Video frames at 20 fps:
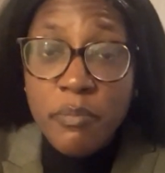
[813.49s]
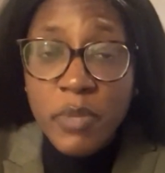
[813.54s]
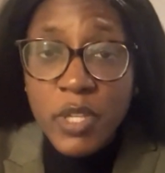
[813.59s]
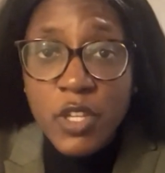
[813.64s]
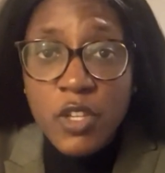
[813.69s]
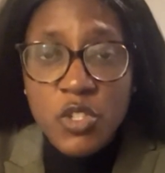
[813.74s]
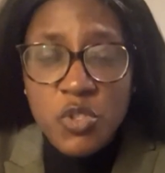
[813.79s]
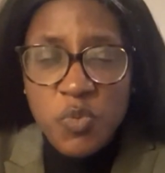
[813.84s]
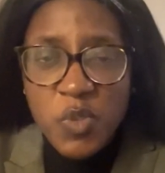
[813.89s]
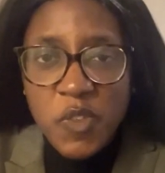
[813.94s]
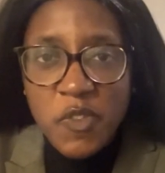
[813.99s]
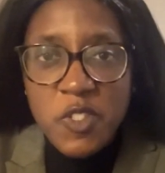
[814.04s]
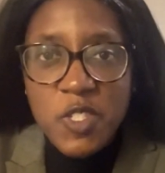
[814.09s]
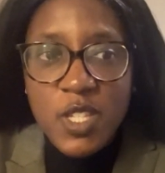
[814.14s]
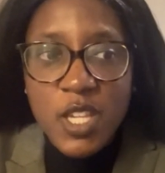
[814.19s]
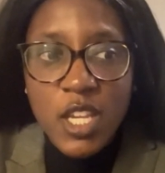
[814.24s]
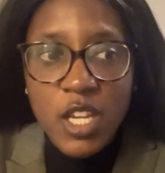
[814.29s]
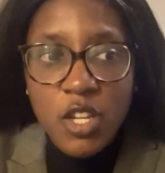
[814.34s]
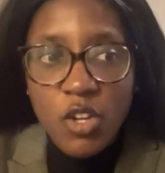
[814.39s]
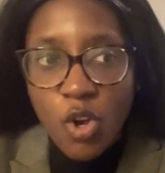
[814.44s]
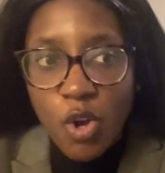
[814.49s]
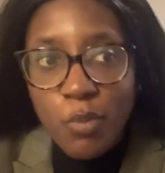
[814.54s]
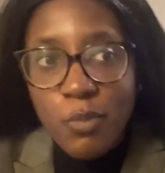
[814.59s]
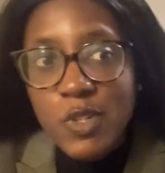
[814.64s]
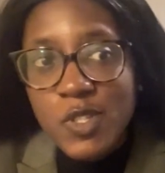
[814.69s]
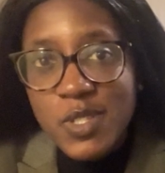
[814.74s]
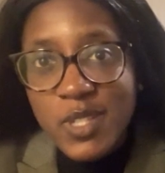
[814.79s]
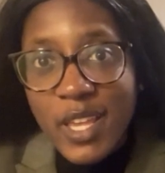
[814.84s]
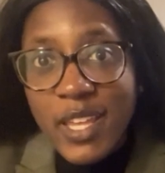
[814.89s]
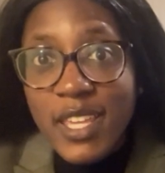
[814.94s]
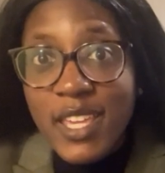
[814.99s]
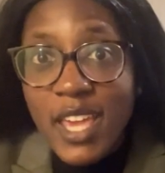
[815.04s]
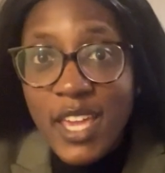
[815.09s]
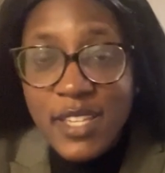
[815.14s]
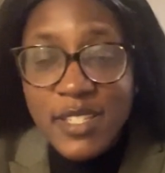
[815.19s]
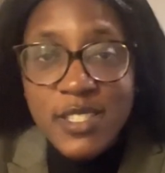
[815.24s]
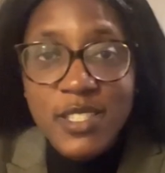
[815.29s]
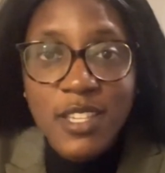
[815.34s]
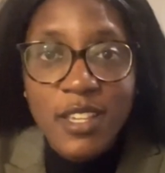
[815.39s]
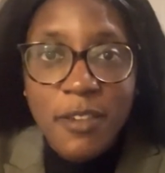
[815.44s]
Because we've seen, almost like
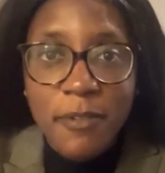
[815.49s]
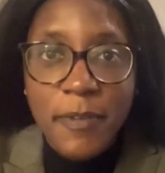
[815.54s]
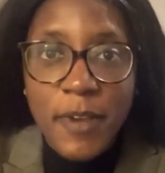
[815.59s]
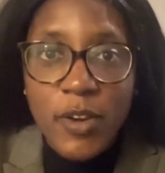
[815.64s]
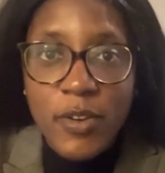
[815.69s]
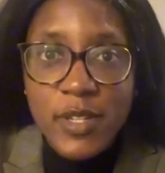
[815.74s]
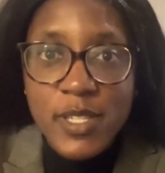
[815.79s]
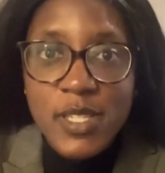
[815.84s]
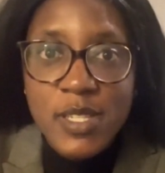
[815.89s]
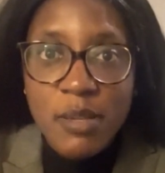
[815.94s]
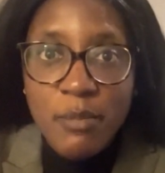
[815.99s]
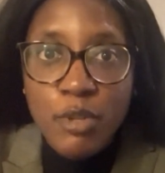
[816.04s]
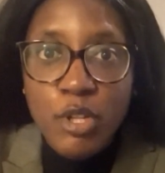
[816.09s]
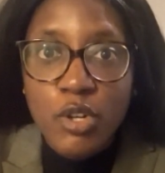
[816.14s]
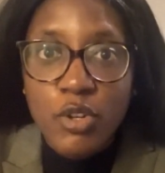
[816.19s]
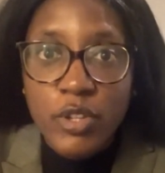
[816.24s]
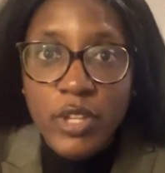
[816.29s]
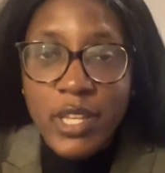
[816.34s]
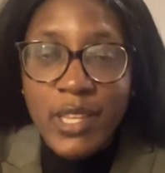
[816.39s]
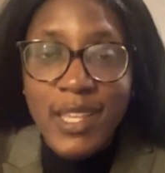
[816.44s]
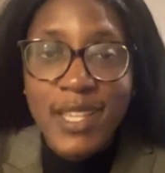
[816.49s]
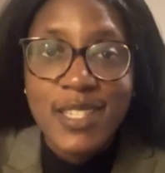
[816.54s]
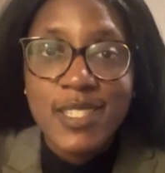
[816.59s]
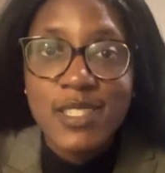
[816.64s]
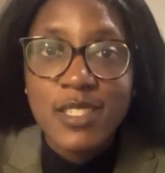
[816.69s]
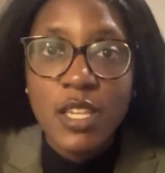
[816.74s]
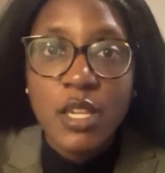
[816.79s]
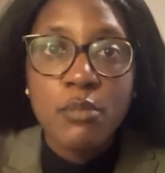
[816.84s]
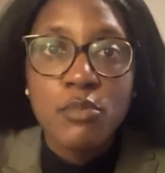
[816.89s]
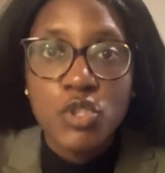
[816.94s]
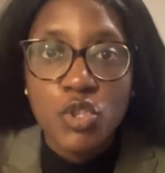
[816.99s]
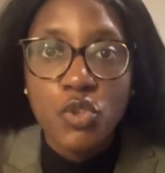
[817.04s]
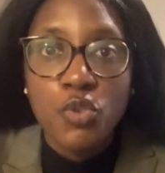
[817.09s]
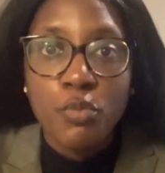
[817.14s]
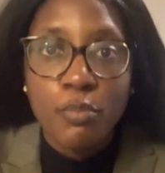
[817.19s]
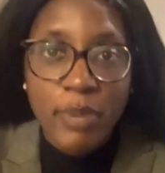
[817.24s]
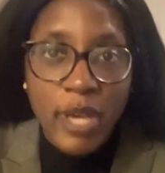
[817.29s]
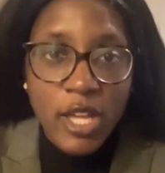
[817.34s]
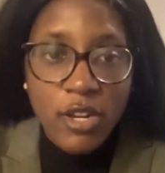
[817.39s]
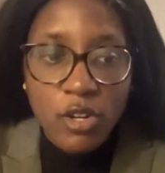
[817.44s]
KC, very similarly, they seem to do
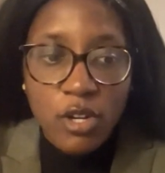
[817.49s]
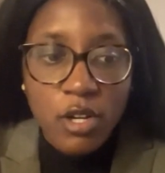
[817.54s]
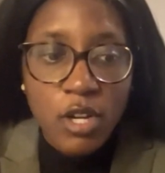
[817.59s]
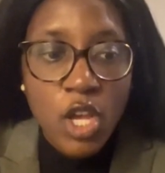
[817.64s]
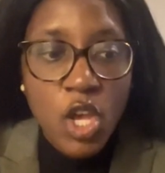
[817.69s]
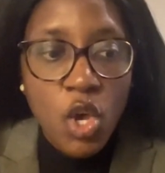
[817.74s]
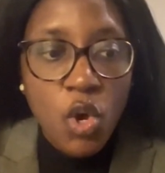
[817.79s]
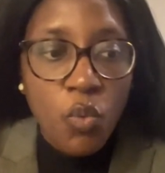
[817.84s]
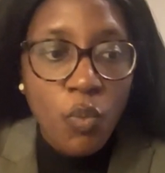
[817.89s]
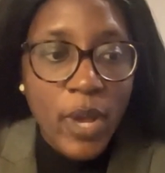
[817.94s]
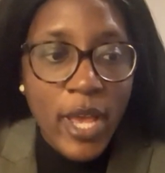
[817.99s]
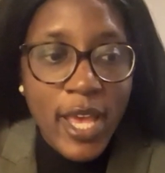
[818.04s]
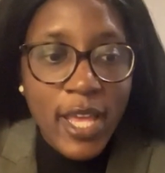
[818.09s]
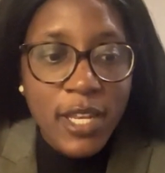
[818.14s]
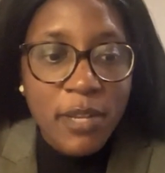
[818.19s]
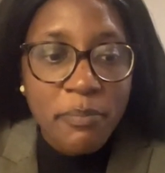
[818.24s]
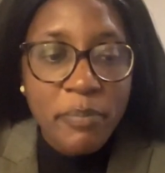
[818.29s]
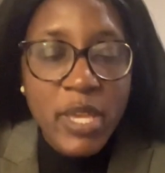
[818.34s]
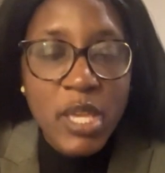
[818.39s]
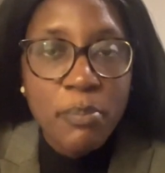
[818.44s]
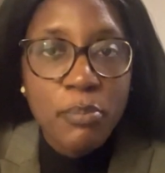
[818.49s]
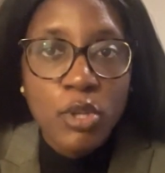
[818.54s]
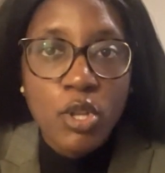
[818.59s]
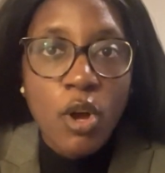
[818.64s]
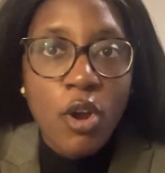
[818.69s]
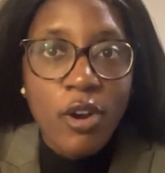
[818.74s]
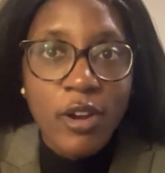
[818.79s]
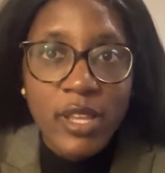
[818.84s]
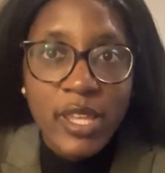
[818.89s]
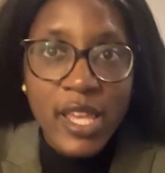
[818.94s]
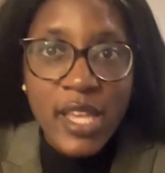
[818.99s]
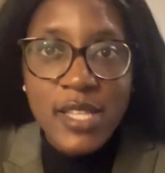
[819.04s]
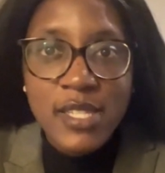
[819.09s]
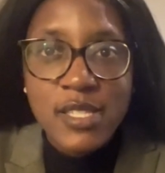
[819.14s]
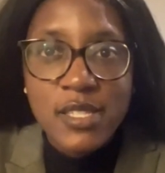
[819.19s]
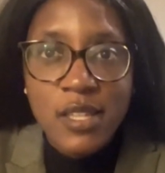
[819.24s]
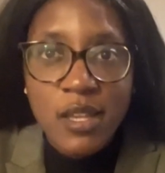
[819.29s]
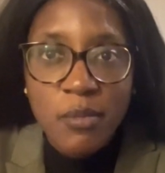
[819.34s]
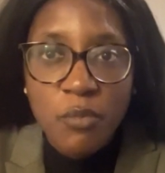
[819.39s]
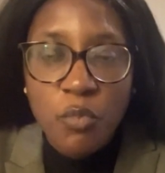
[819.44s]
better when people are
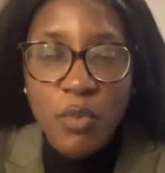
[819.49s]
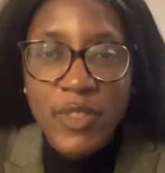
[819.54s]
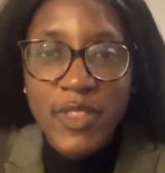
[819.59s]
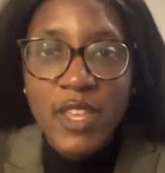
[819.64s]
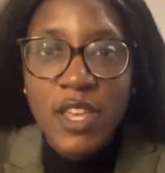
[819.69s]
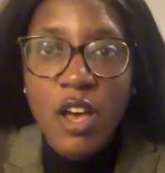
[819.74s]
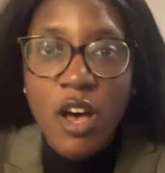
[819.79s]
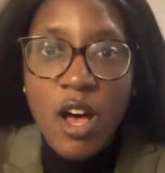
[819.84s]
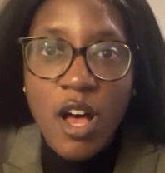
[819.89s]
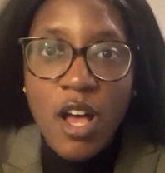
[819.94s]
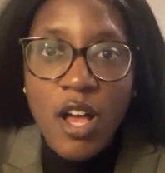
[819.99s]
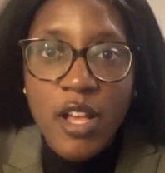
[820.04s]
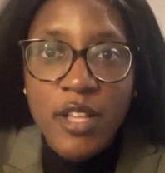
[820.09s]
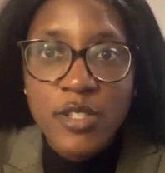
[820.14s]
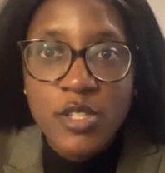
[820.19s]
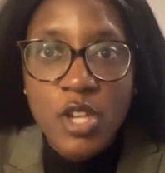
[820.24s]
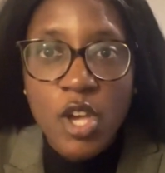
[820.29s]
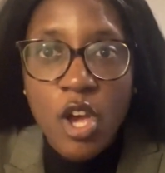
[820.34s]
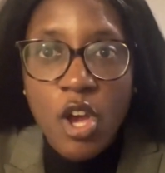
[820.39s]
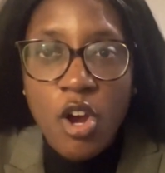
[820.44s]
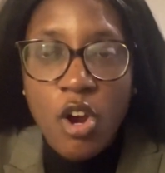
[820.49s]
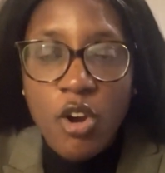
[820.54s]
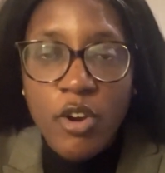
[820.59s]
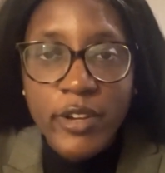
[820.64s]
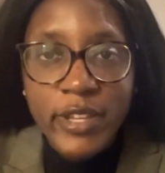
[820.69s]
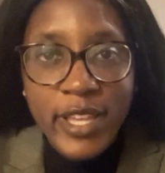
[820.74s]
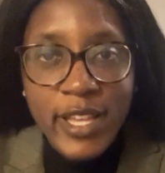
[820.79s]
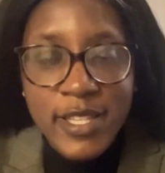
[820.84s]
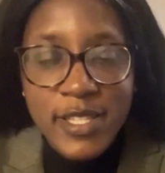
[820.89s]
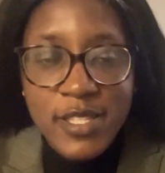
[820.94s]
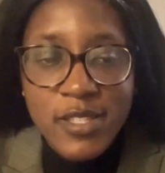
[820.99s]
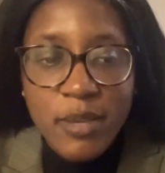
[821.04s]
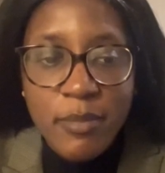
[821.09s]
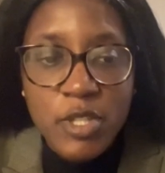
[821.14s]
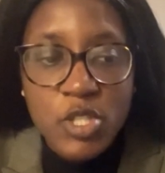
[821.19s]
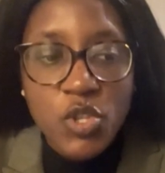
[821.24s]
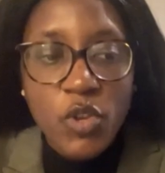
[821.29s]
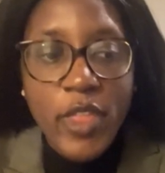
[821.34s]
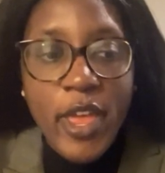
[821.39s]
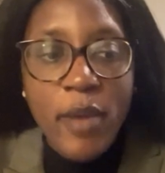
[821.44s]
against them, when the odds are against them.
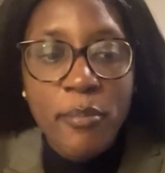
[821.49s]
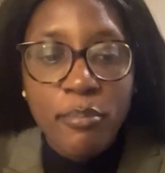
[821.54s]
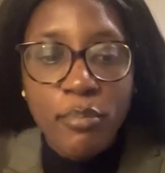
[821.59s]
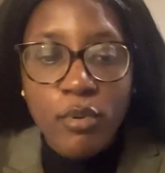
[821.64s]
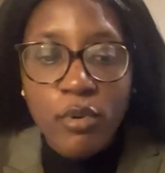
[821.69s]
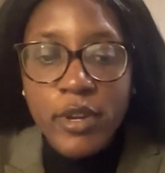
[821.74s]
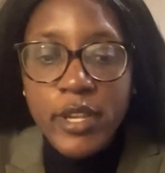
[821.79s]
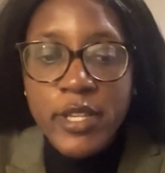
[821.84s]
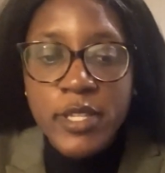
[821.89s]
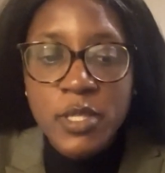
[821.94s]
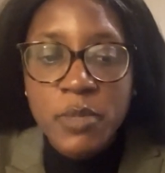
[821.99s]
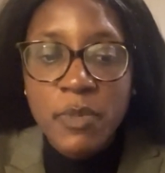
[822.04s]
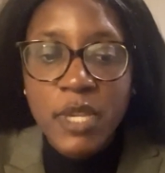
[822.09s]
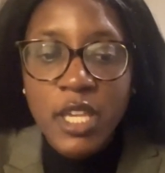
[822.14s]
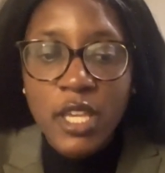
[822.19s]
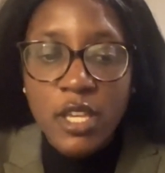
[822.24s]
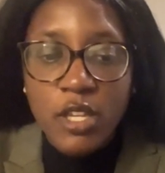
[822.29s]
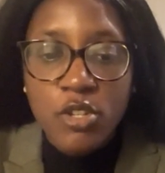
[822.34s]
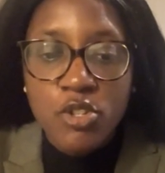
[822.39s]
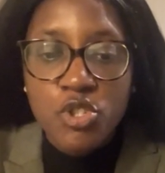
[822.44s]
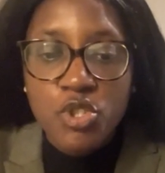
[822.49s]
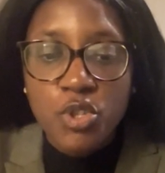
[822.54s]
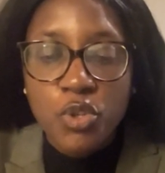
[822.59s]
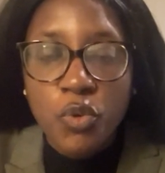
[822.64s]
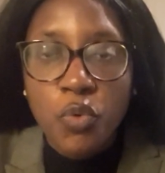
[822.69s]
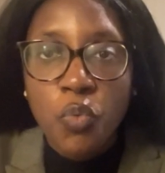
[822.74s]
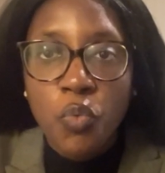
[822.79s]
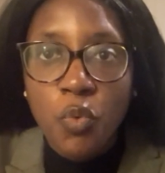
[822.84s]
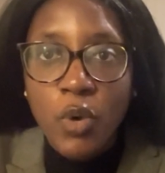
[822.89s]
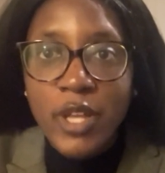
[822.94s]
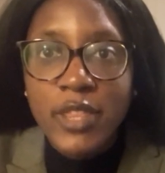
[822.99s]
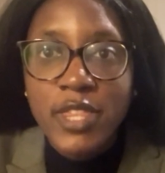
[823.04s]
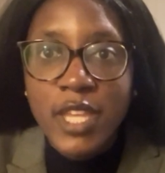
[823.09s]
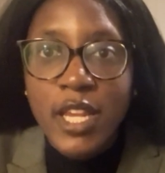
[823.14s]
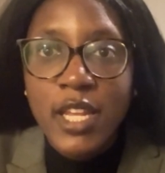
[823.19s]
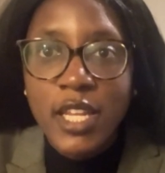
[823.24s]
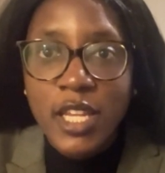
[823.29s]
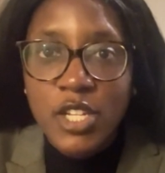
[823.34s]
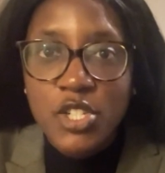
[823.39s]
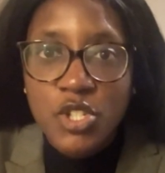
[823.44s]
And so that brings me into what
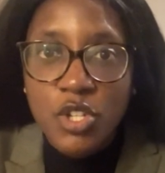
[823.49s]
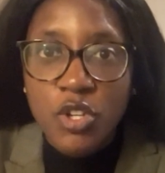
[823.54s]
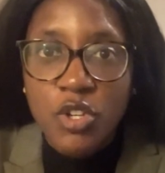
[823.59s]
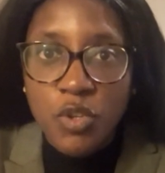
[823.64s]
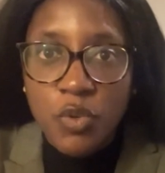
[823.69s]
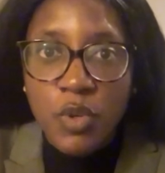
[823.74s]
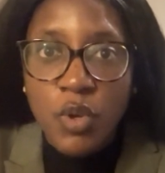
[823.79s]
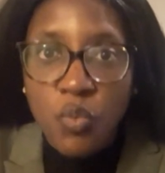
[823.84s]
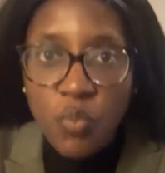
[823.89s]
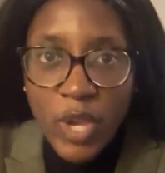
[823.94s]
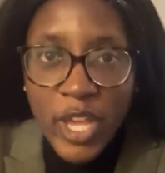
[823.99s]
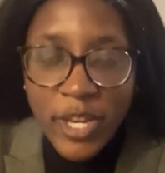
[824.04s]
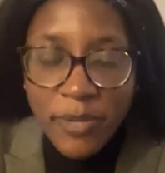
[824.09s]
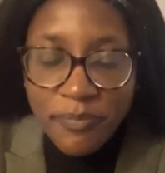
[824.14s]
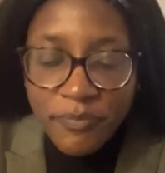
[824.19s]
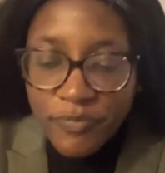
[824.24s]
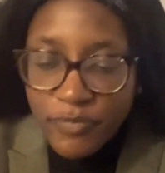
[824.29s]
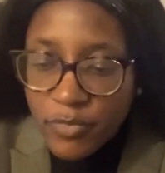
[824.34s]
they need to do to win.